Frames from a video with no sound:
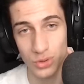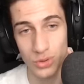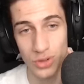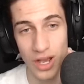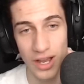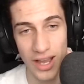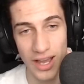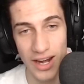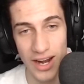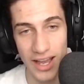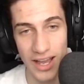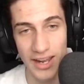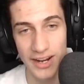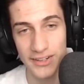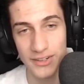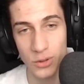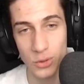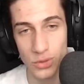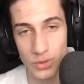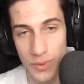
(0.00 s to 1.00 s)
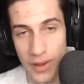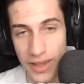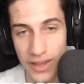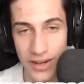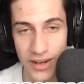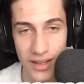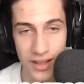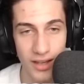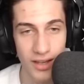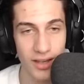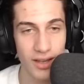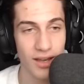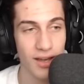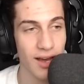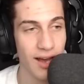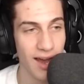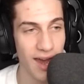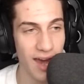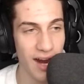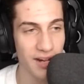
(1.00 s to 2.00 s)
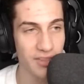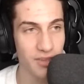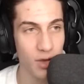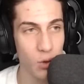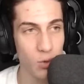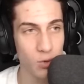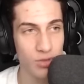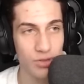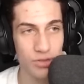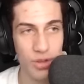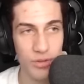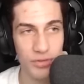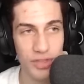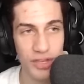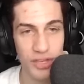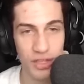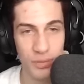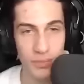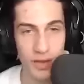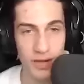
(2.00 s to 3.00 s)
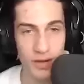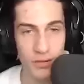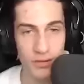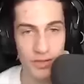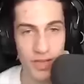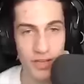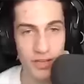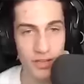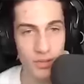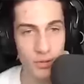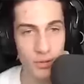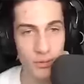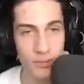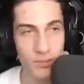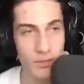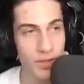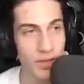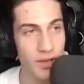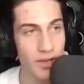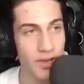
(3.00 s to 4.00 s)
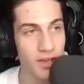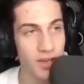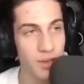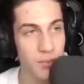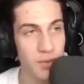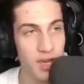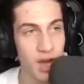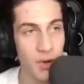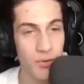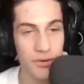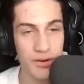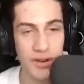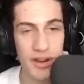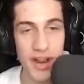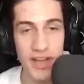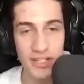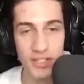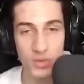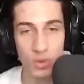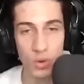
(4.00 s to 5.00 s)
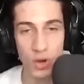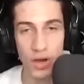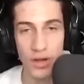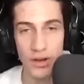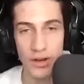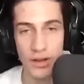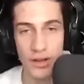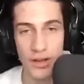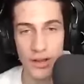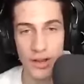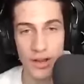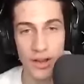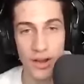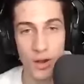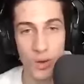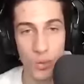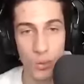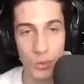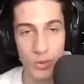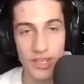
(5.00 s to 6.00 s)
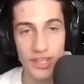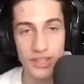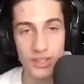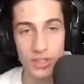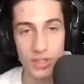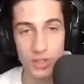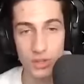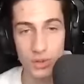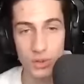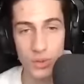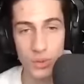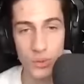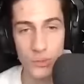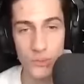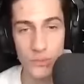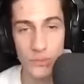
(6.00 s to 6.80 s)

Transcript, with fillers: dude. I got, I got a doge, man. I got a doge. No thank you, man. No thank you. Here we go. Next one. We can do